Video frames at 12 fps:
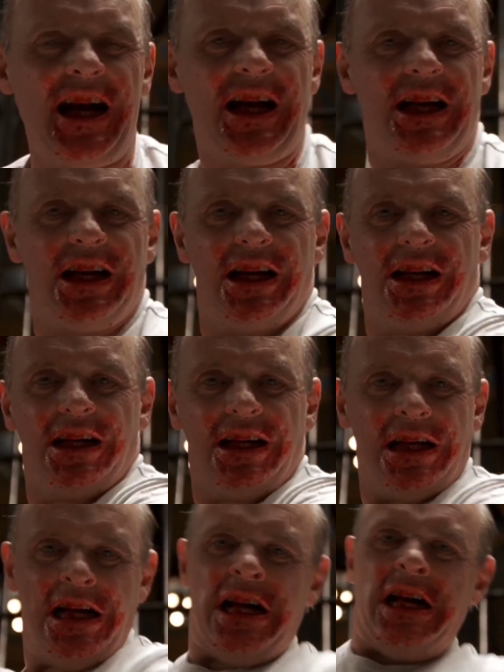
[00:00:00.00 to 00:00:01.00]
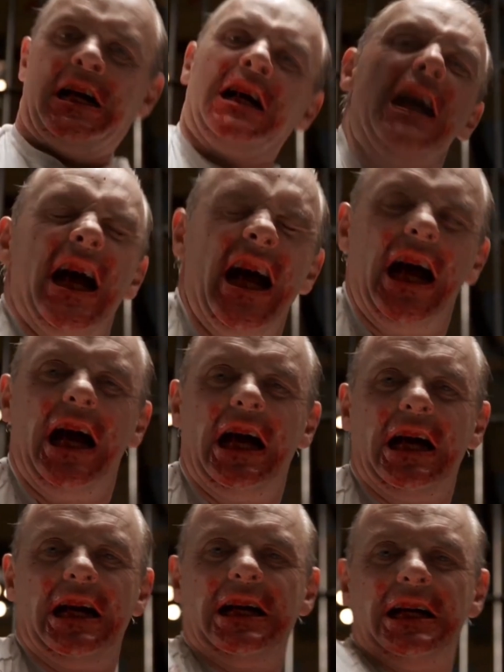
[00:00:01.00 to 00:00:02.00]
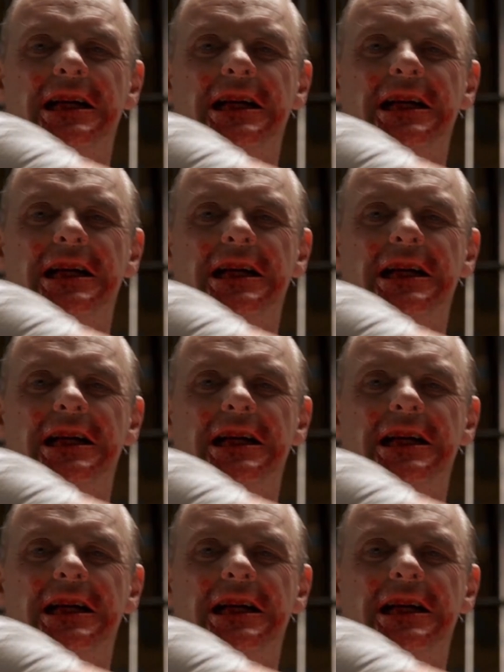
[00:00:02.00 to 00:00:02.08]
know, I mean, I had no,